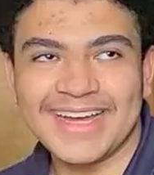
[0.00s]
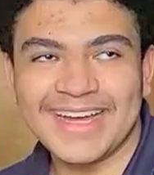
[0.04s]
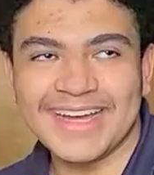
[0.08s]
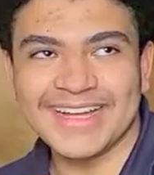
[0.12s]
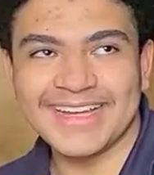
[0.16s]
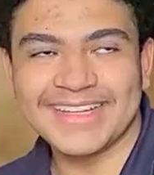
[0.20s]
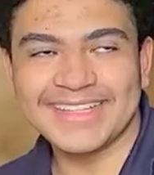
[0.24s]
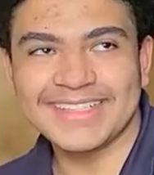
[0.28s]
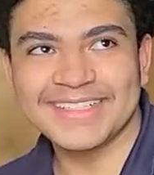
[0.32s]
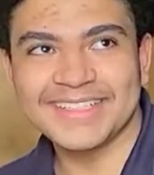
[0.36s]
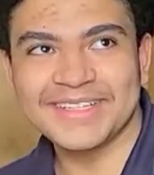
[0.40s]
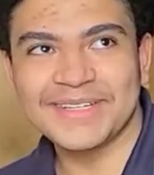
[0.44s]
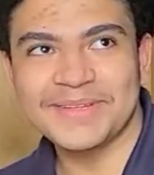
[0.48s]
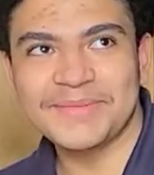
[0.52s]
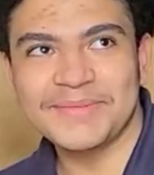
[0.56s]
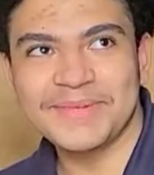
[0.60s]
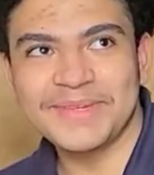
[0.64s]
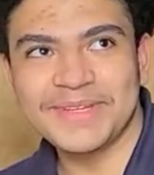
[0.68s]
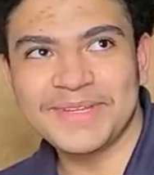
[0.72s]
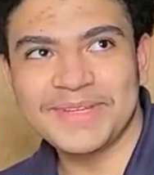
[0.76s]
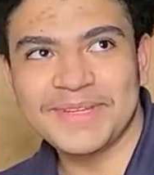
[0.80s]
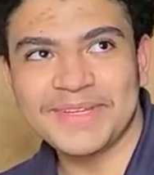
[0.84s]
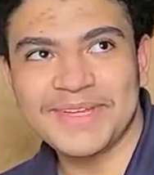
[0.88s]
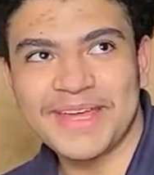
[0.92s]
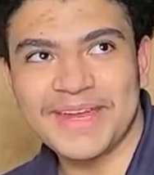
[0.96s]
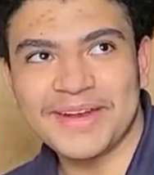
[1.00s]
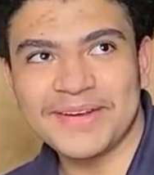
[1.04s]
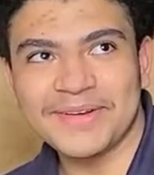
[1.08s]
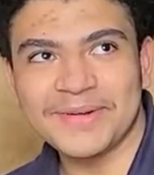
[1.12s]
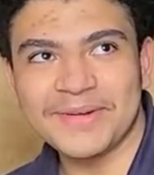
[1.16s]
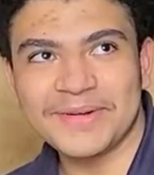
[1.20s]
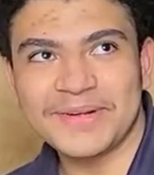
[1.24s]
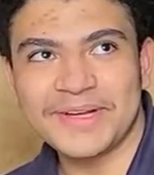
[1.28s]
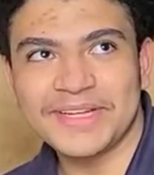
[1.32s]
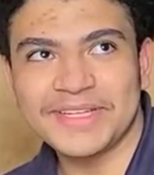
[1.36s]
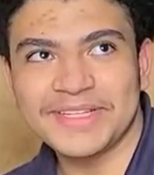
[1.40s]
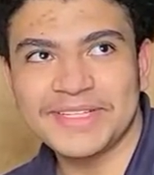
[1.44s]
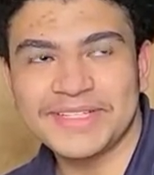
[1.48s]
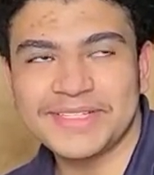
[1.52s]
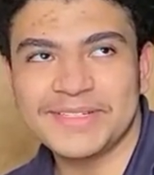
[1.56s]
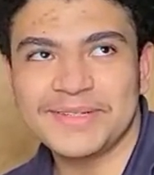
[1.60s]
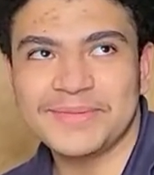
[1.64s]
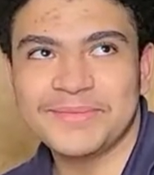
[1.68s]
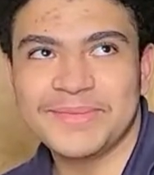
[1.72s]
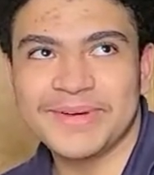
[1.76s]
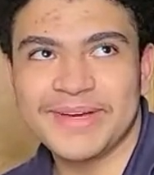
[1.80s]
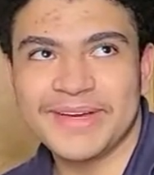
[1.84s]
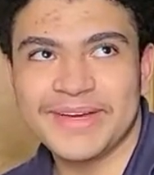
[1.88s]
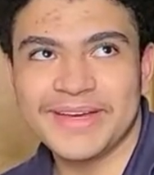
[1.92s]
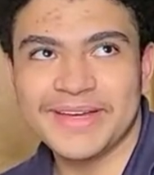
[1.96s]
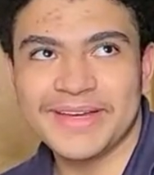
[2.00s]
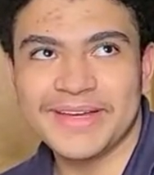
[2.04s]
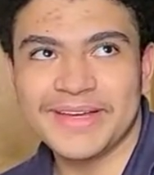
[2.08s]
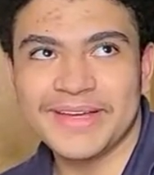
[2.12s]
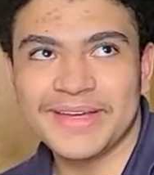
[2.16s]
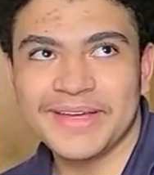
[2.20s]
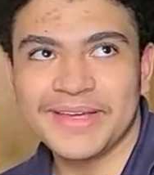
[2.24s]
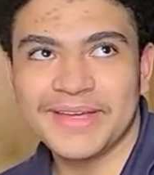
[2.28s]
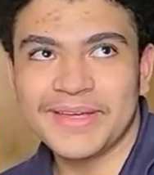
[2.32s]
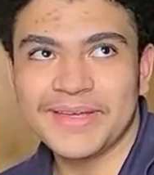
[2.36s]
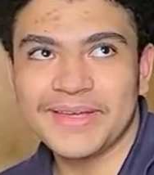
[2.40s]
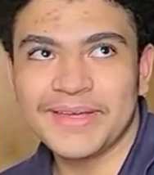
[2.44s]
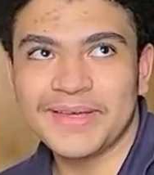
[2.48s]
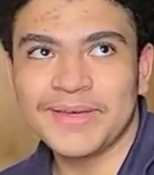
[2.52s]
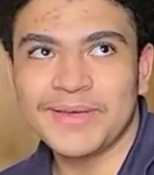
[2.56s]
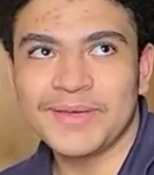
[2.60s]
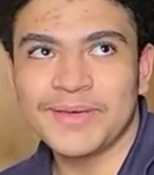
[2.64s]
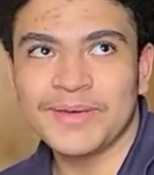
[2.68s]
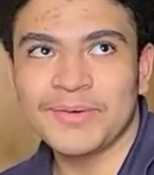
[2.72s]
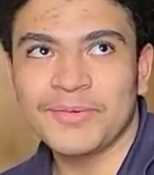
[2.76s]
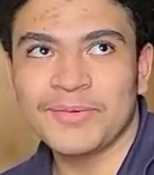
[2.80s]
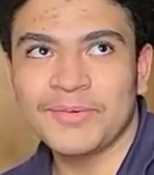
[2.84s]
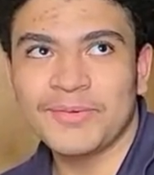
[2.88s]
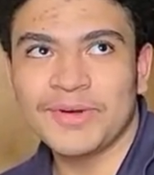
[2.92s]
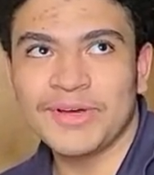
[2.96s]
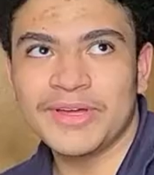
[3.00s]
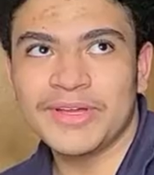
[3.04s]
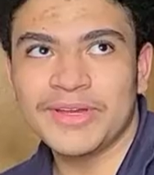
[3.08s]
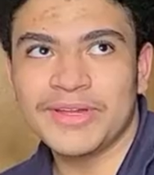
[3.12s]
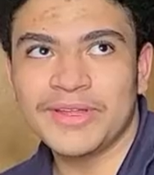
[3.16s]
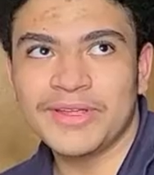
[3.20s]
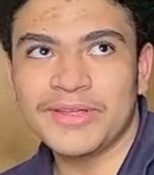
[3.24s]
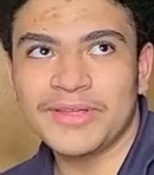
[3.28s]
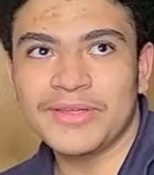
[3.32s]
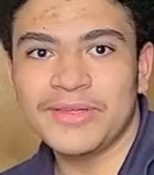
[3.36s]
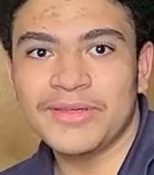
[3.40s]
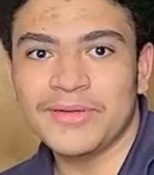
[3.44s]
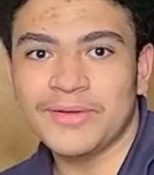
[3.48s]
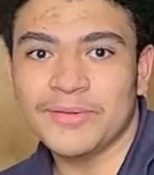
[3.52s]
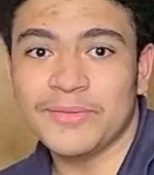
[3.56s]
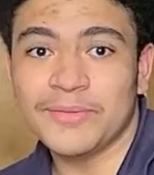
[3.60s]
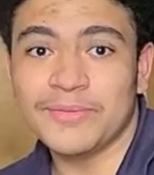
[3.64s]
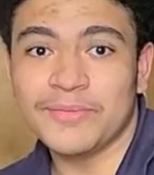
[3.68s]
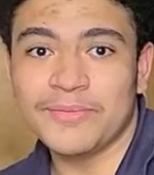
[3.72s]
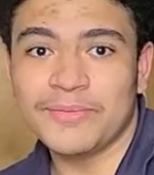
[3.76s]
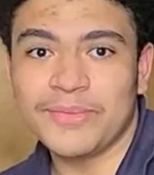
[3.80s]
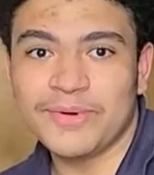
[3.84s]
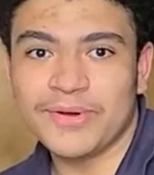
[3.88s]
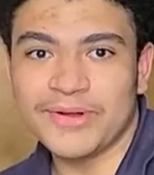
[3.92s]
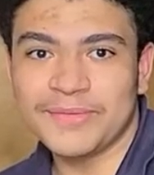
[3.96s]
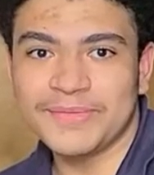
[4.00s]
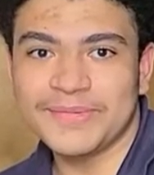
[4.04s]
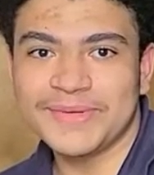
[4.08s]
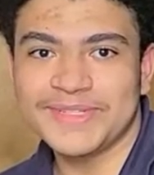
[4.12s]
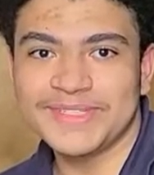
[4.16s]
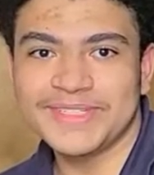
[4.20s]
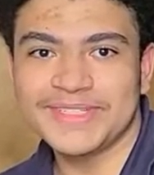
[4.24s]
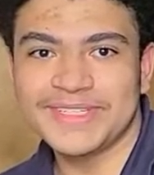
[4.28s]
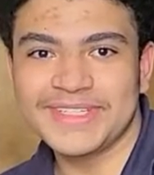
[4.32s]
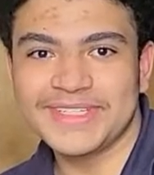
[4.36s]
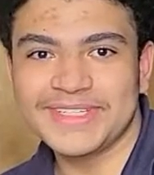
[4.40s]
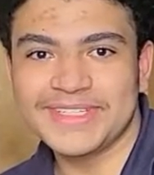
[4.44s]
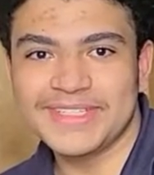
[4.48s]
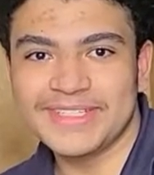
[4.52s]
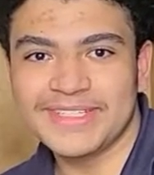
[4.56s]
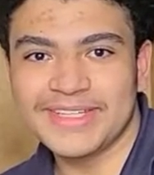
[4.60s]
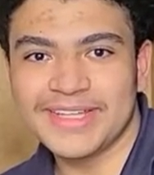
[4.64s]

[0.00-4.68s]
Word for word: I guess it could be categorized by what your purpose is.